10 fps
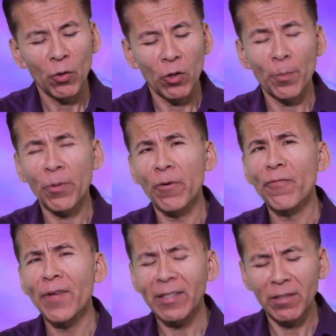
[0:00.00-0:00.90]
or
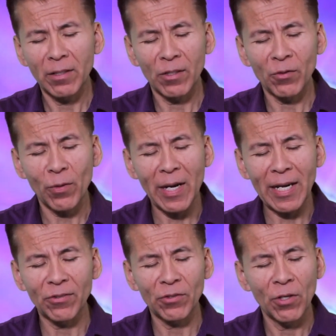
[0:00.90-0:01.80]
perfected in
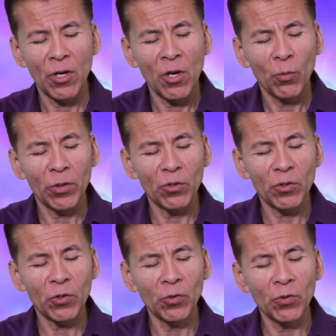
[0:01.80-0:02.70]
Christ when you
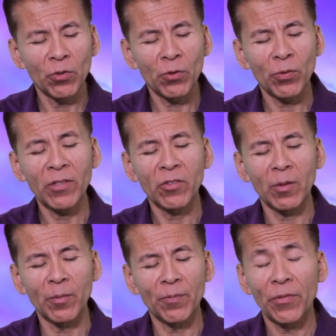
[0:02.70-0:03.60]
choose to trust
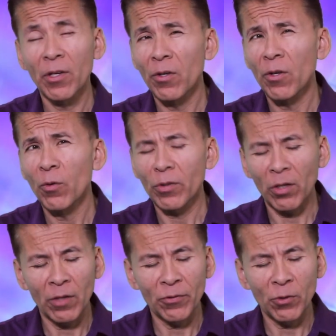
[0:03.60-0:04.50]
Him with
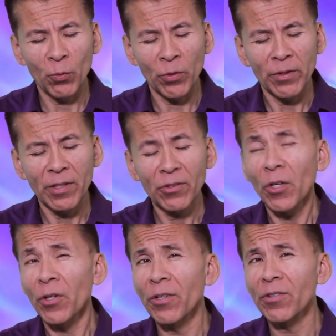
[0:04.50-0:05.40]
all of your worries,
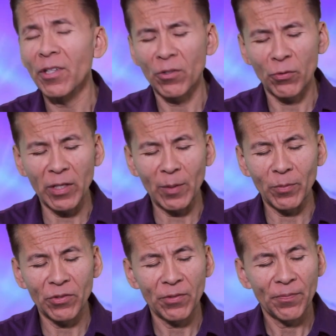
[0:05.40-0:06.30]
hurts, and
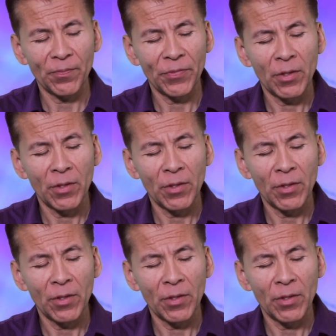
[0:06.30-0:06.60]
dreams.